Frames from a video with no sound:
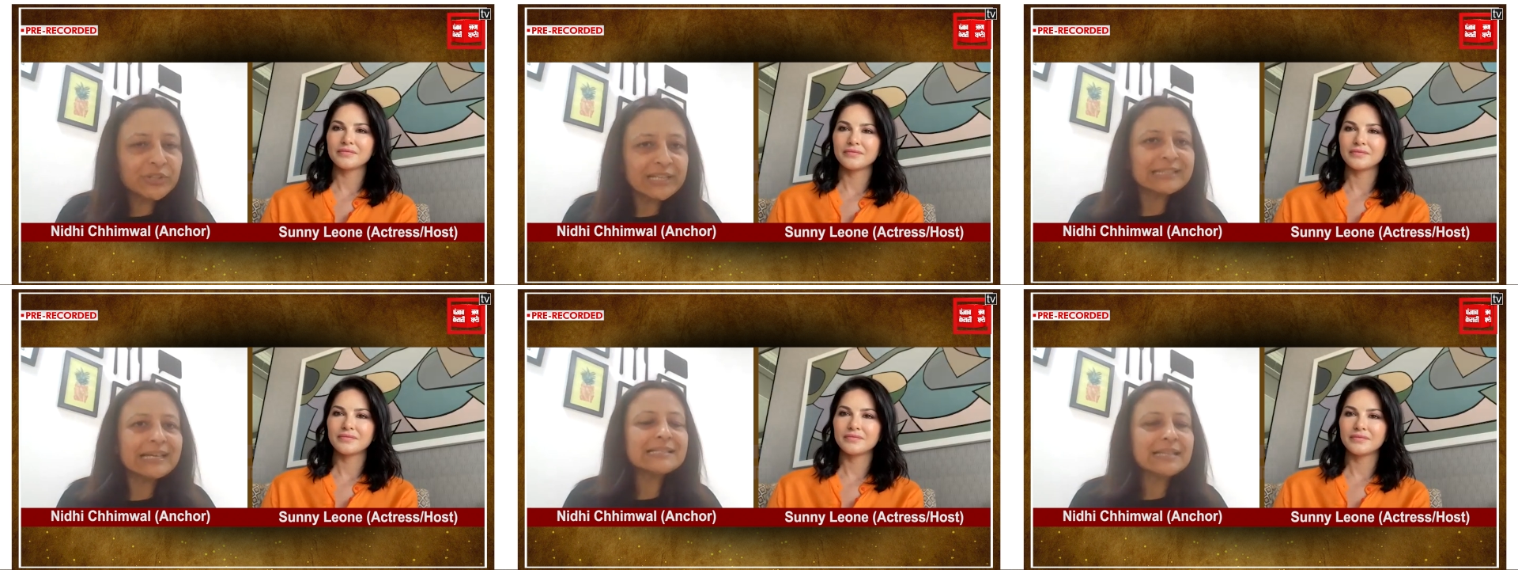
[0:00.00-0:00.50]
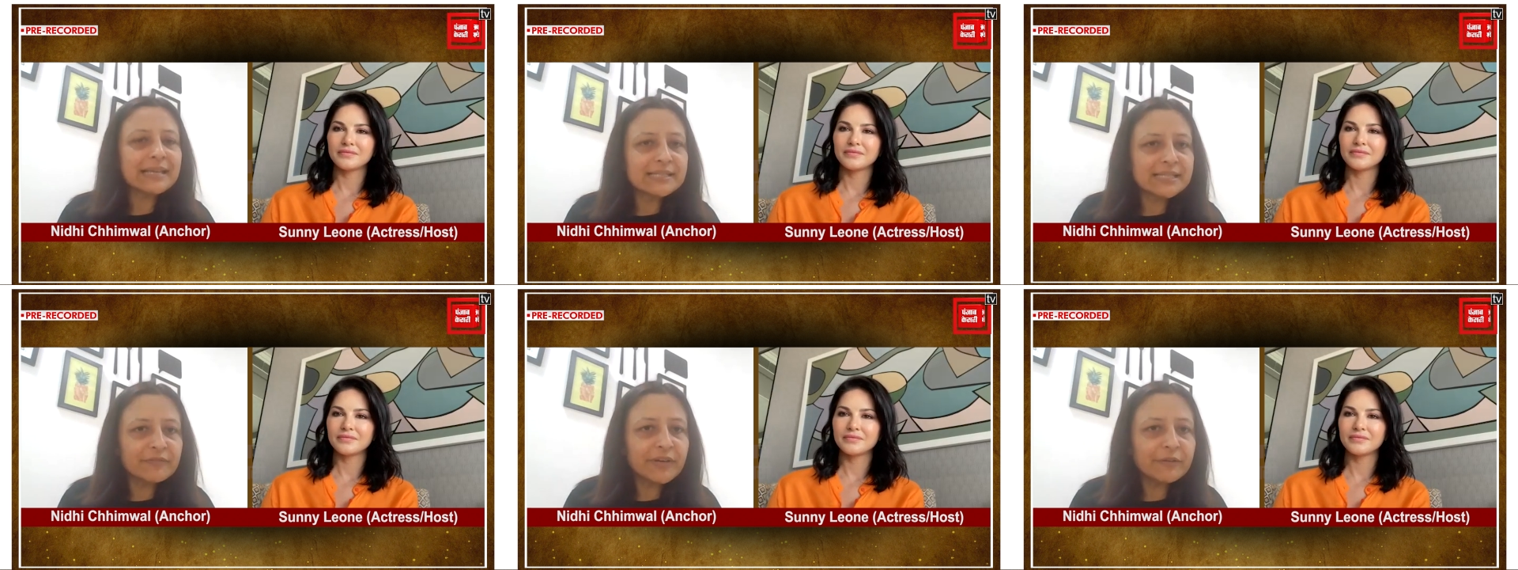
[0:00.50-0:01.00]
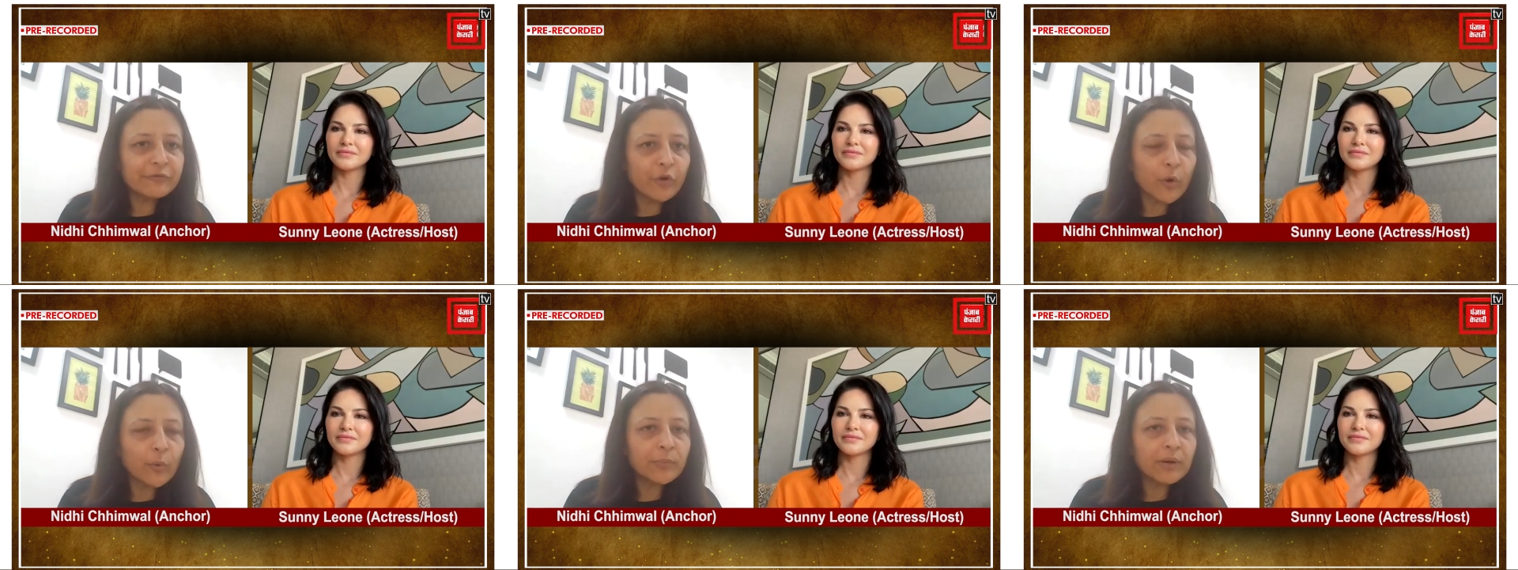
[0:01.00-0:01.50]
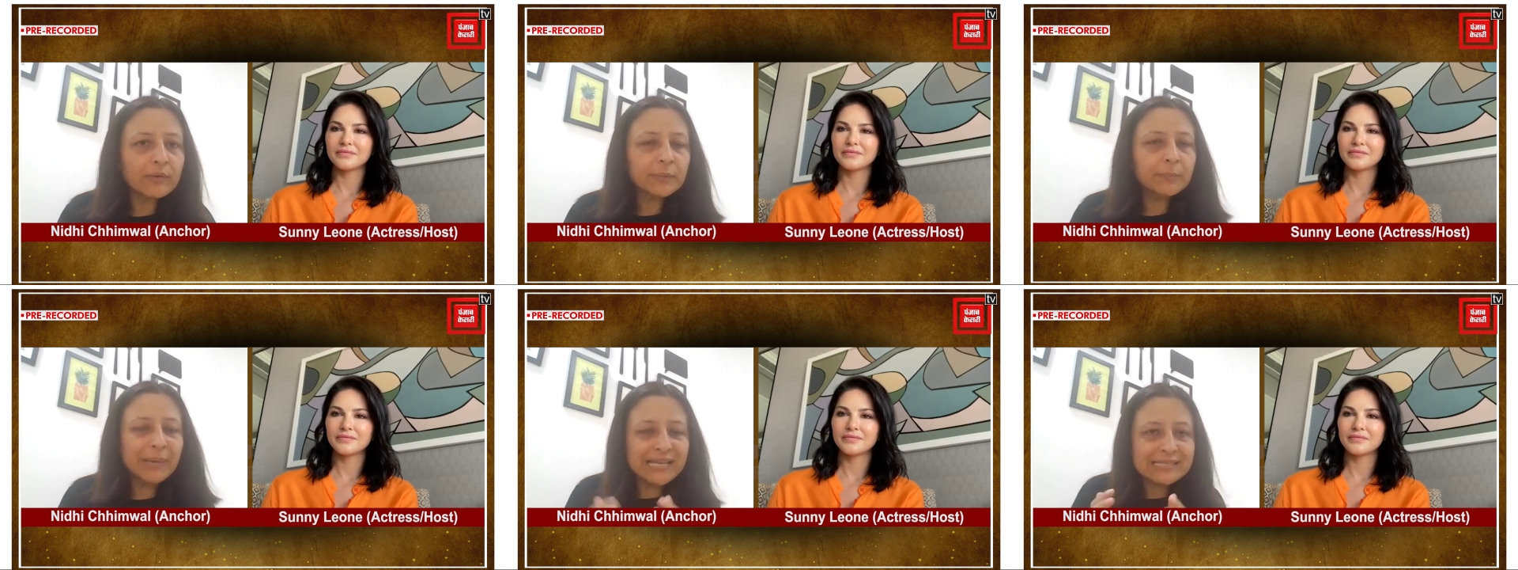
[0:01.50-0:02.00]
Speaker 1: do you think that takes away from the
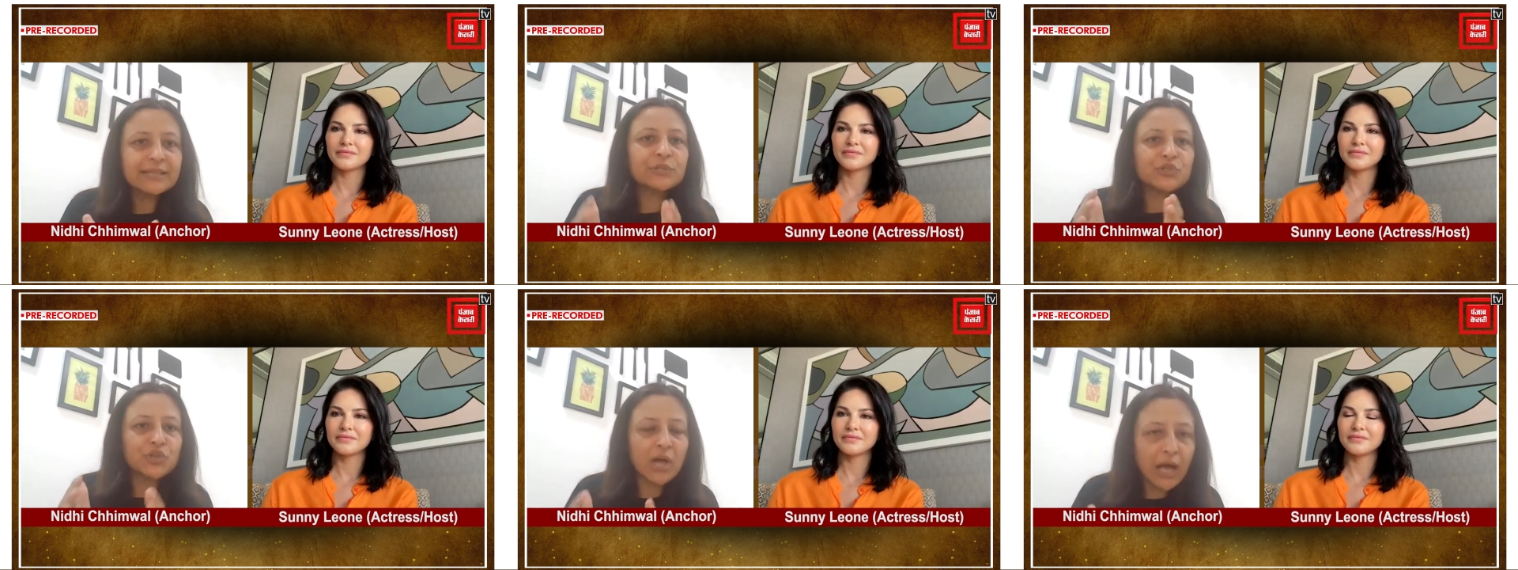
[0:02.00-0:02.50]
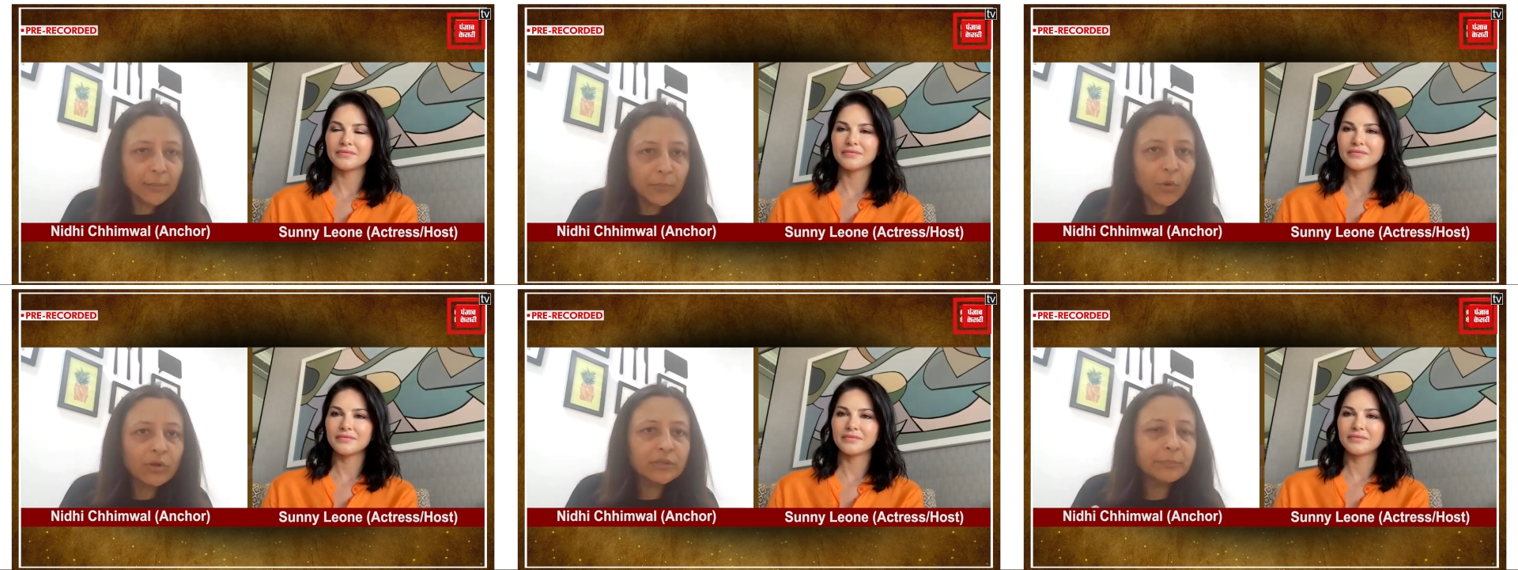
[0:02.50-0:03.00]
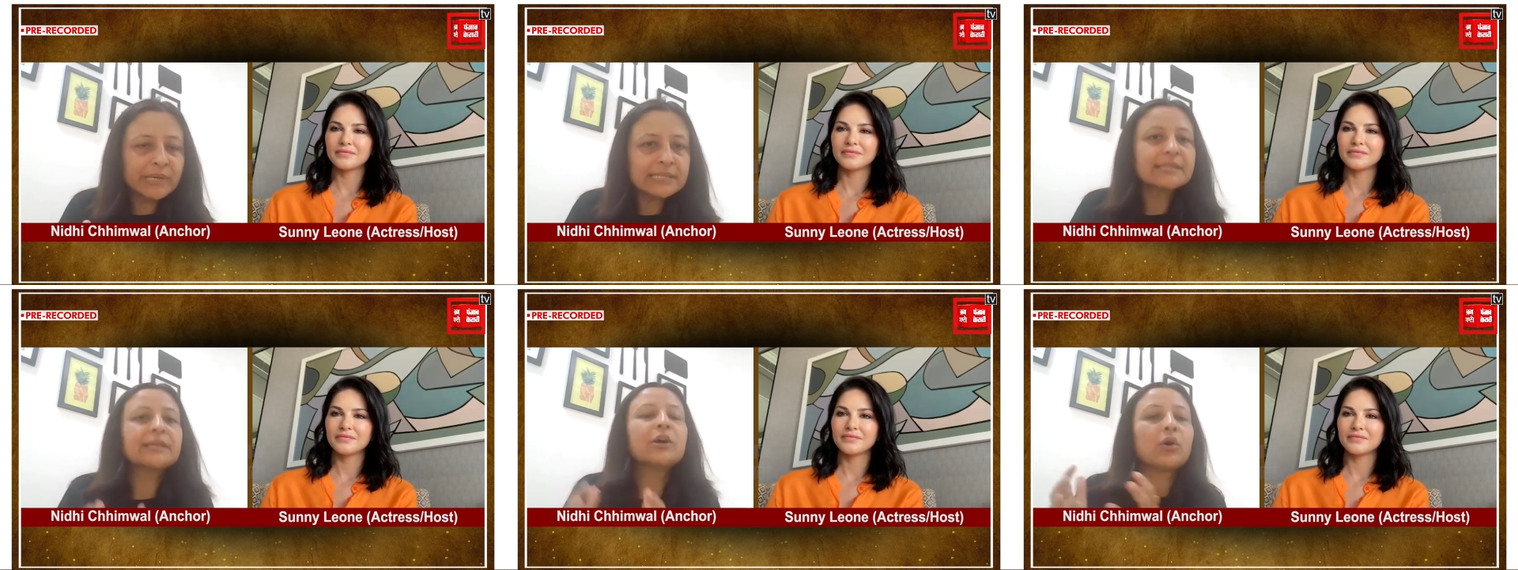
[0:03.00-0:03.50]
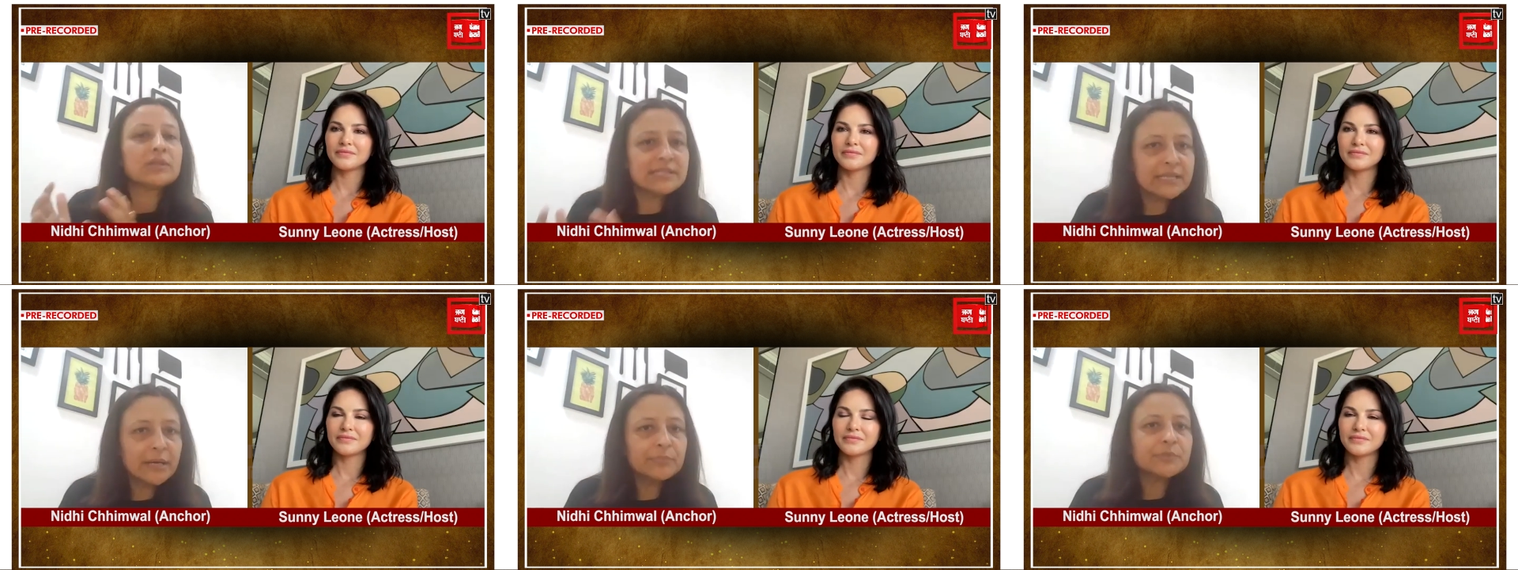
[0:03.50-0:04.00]
basic charm or the basic
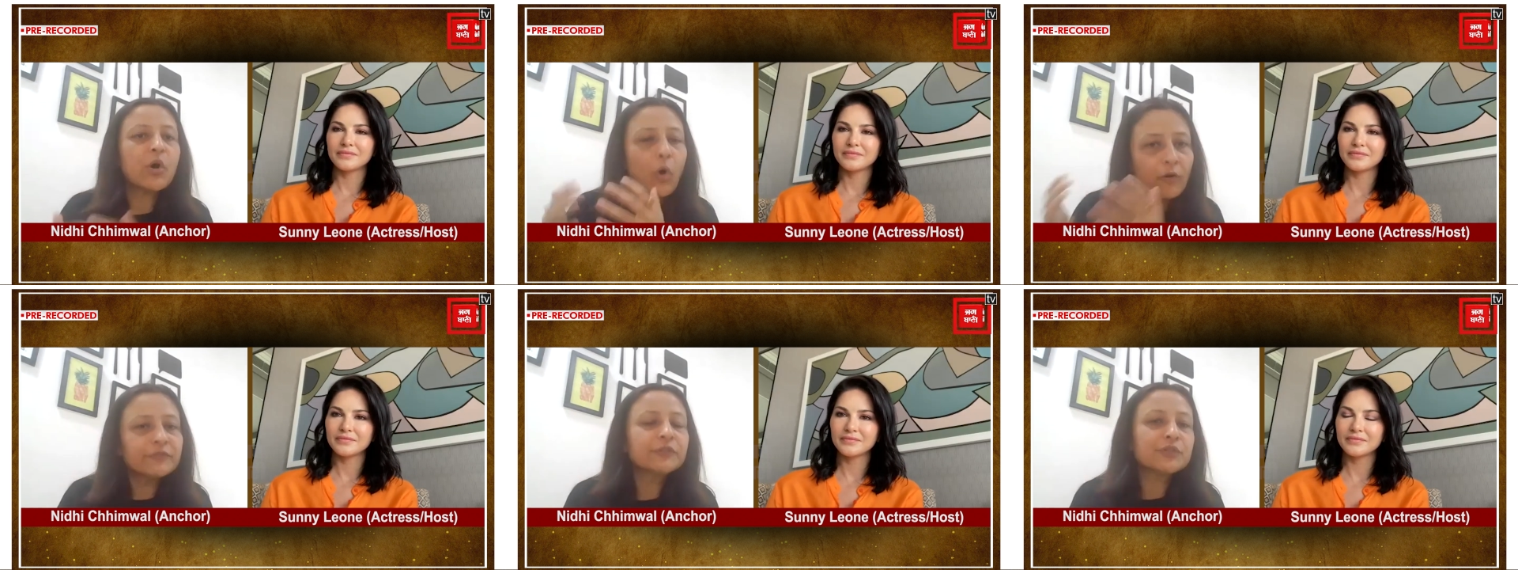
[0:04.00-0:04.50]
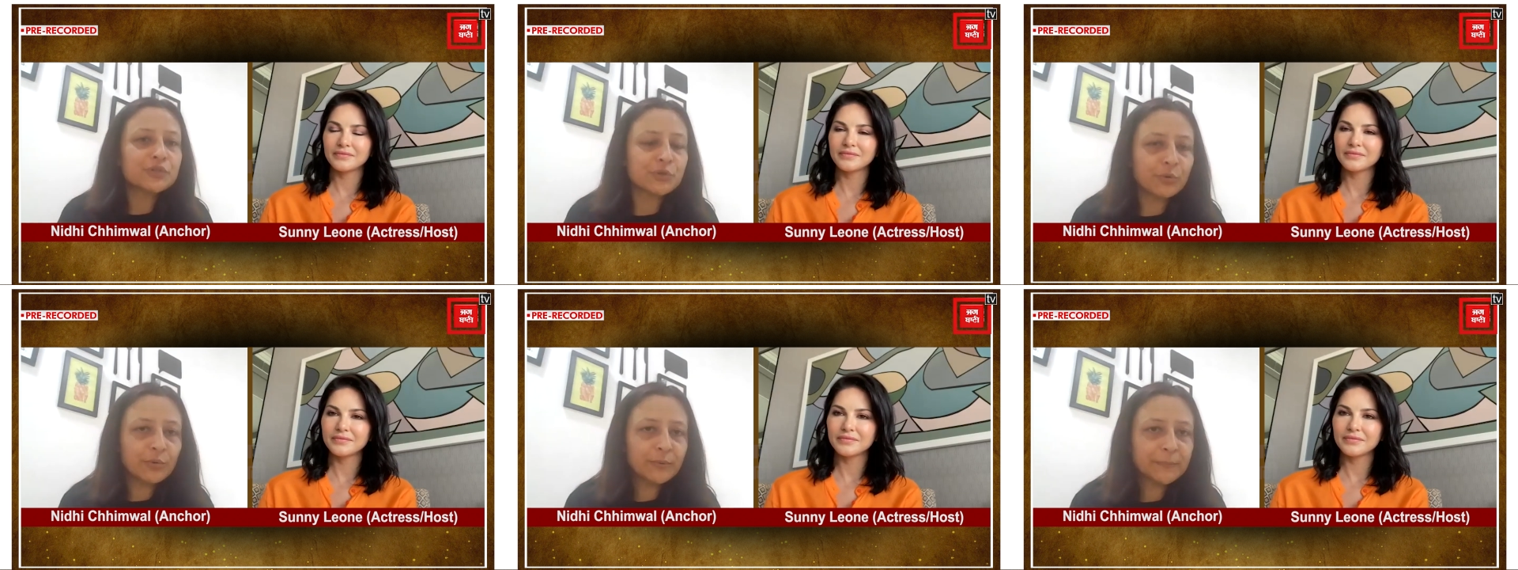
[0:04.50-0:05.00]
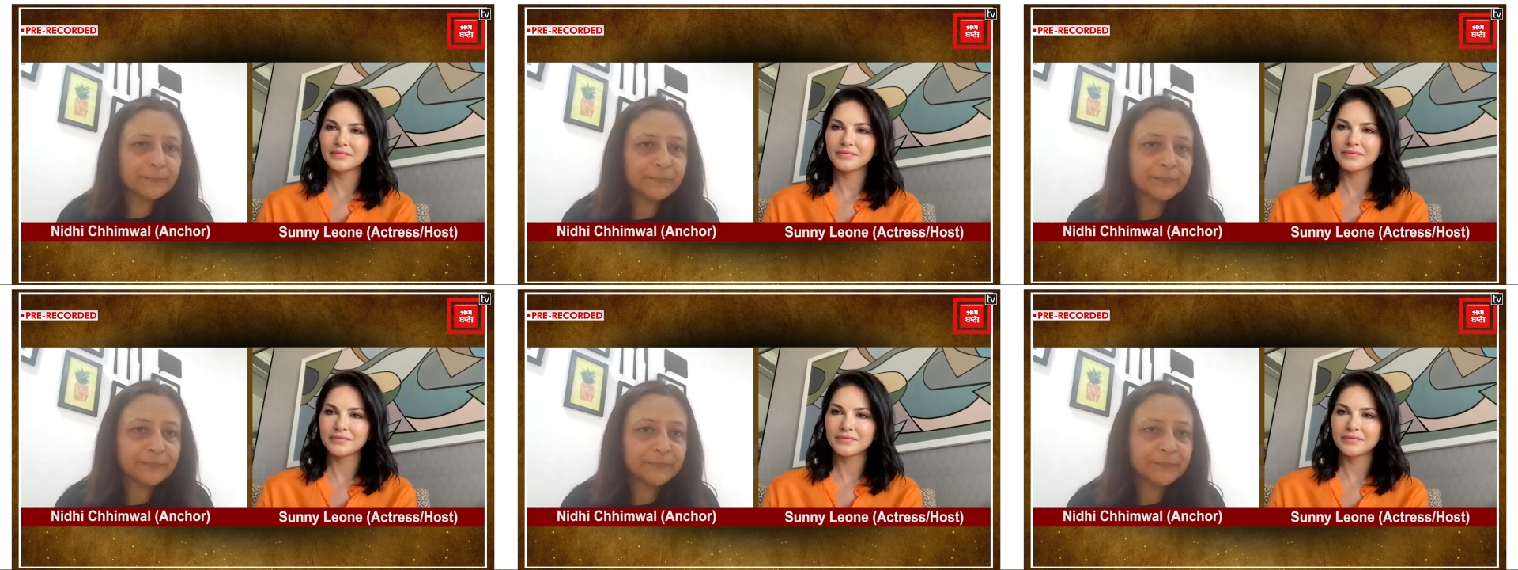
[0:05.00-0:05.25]
concept of the show?